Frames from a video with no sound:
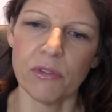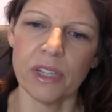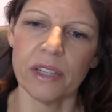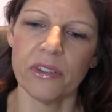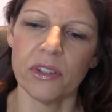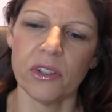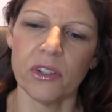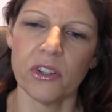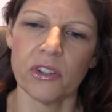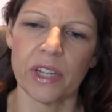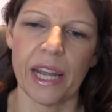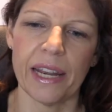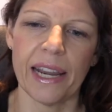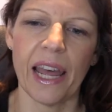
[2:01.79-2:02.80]

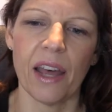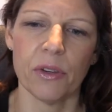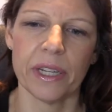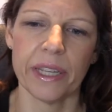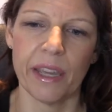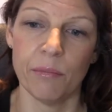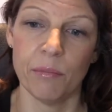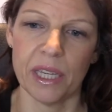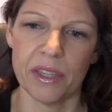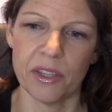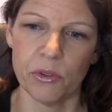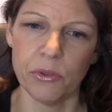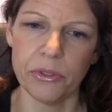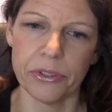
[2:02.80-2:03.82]
research and how it can be
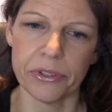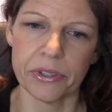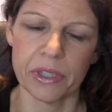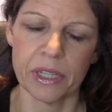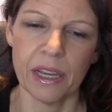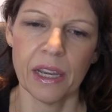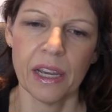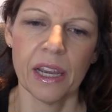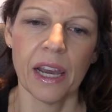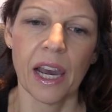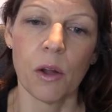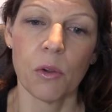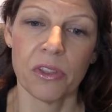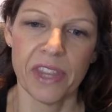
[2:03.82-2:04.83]
used.
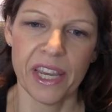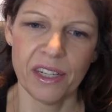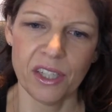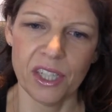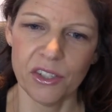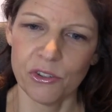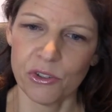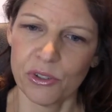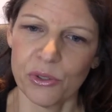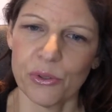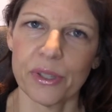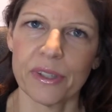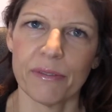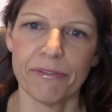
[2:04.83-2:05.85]
I will then
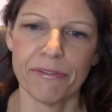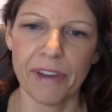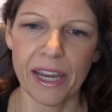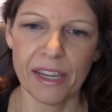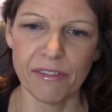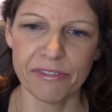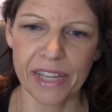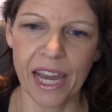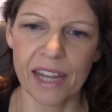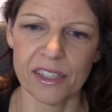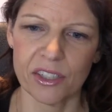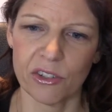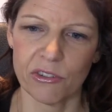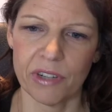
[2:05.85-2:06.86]
introduce the five
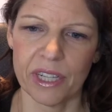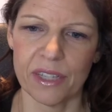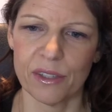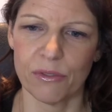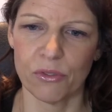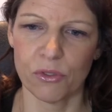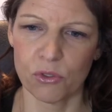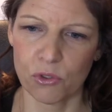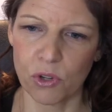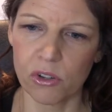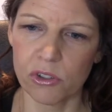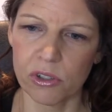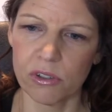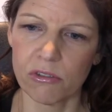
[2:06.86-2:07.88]
categories of
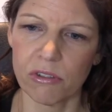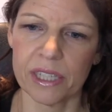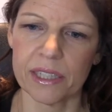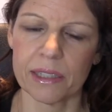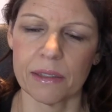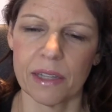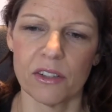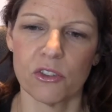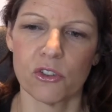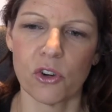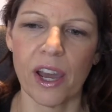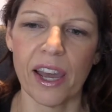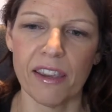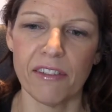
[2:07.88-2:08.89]
structural risk that
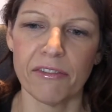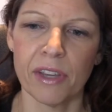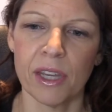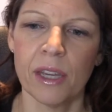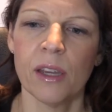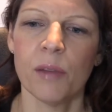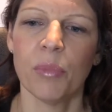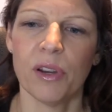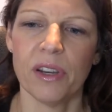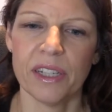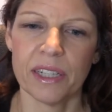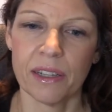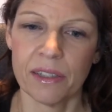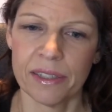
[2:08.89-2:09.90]
drive
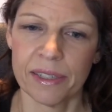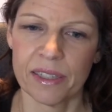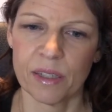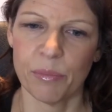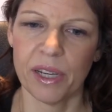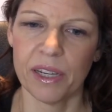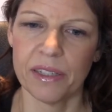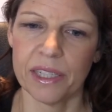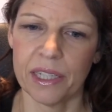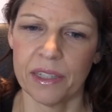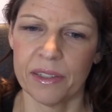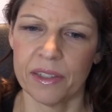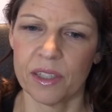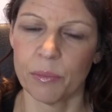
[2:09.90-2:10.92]
political instability
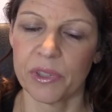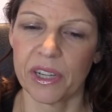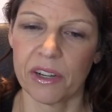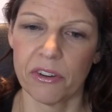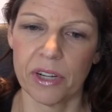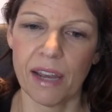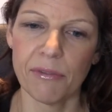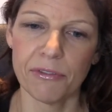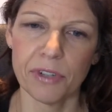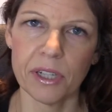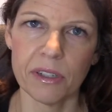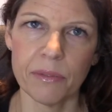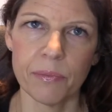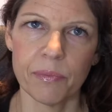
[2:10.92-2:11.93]
in sub-Saharan
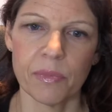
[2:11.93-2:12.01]
Africa.